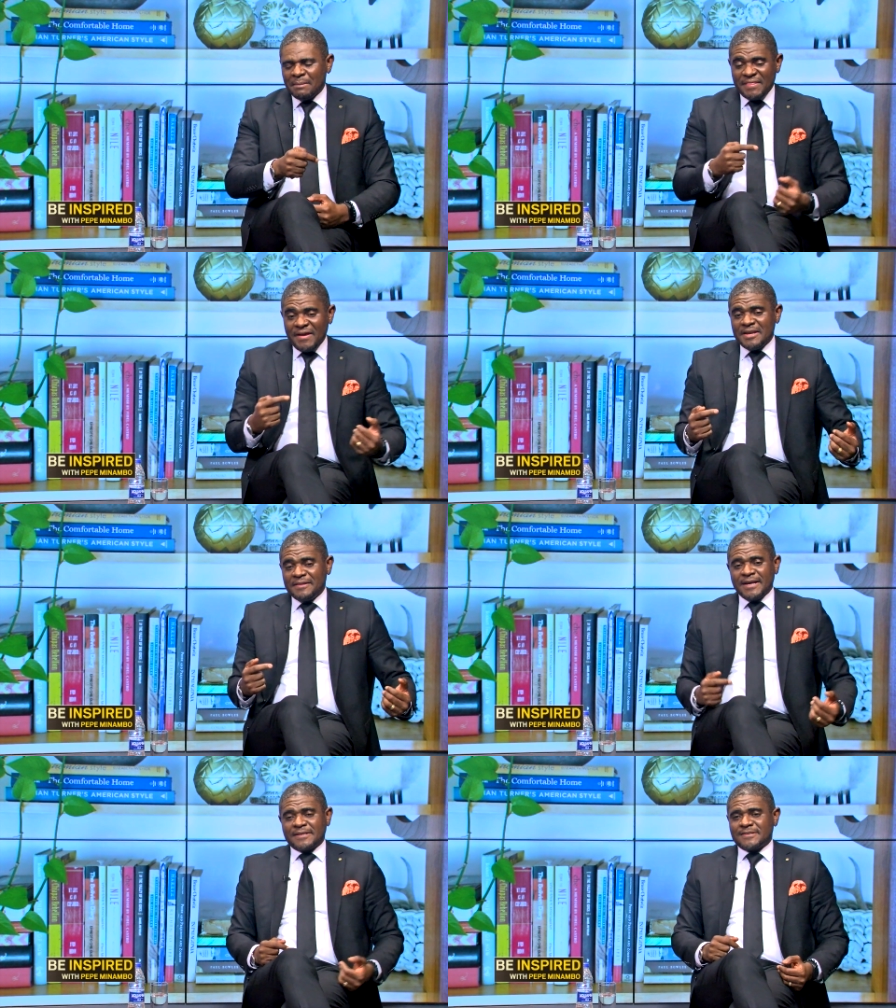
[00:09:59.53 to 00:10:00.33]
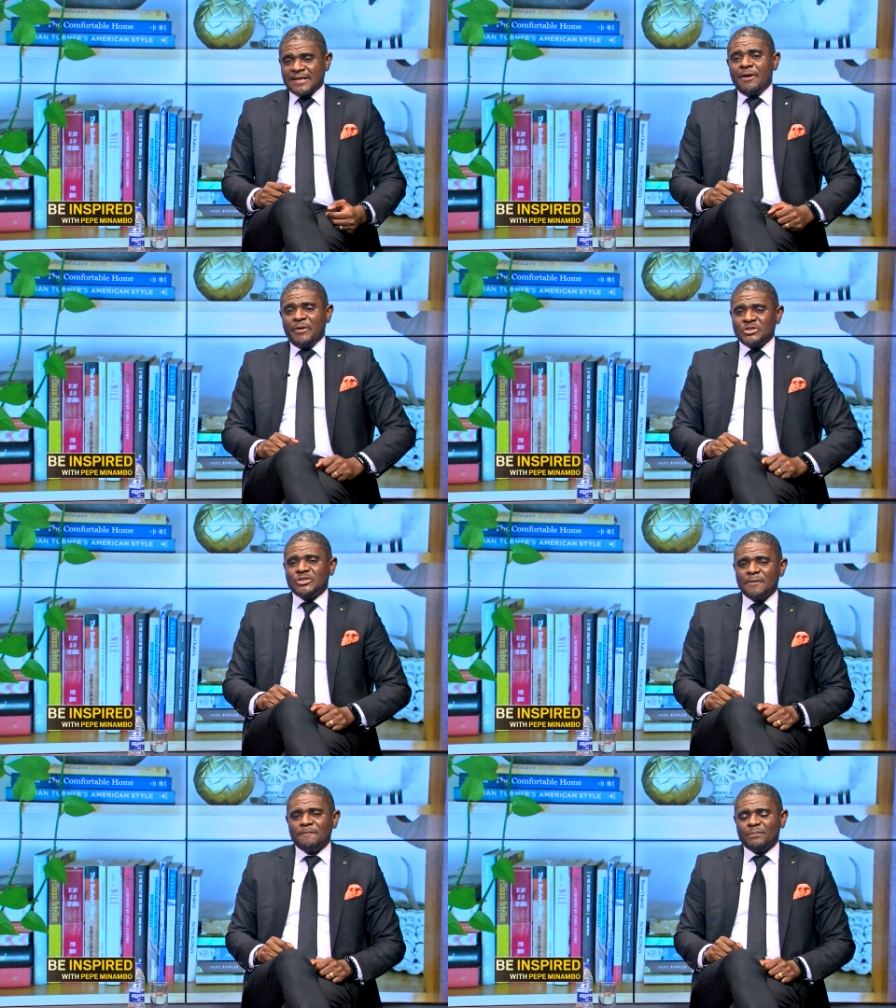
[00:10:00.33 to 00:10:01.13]
But then it takes
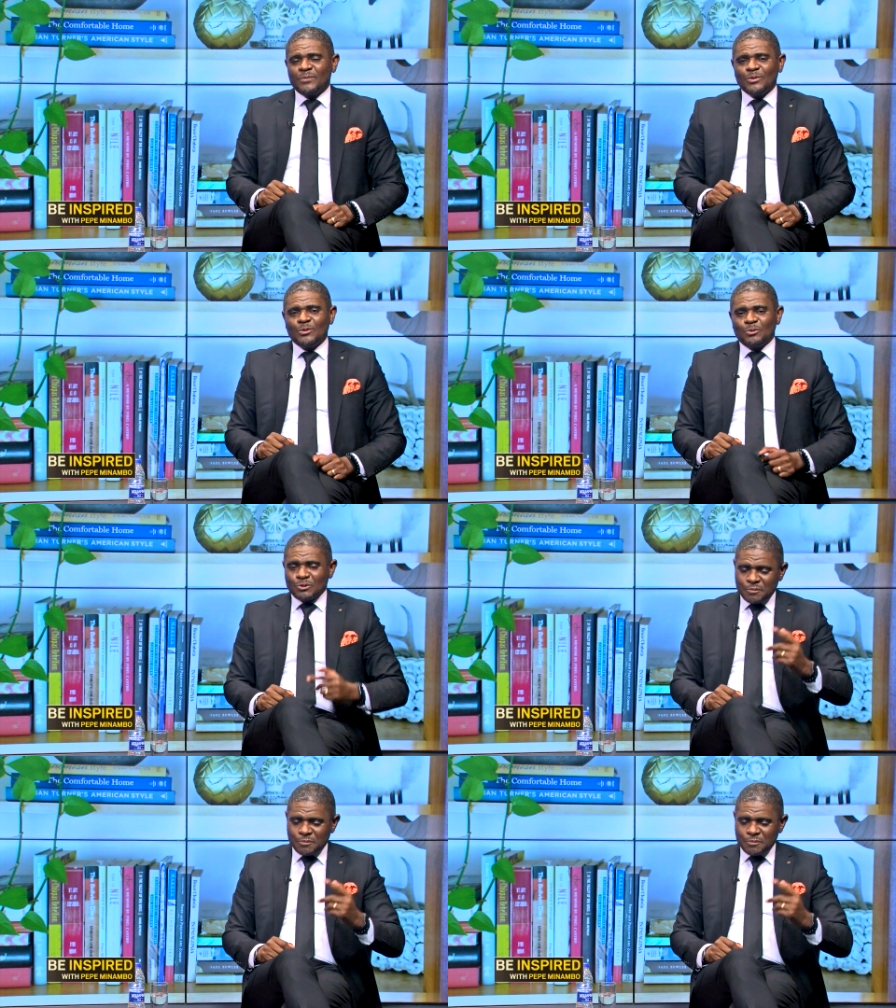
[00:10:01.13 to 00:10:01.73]
courage to